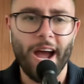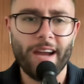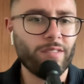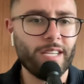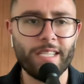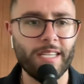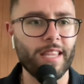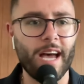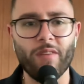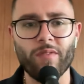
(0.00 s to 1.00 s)
I don't think Dean
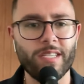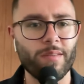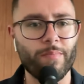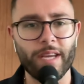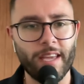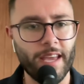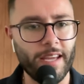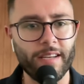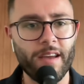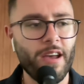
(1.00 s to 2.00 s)
Lowry is a big hit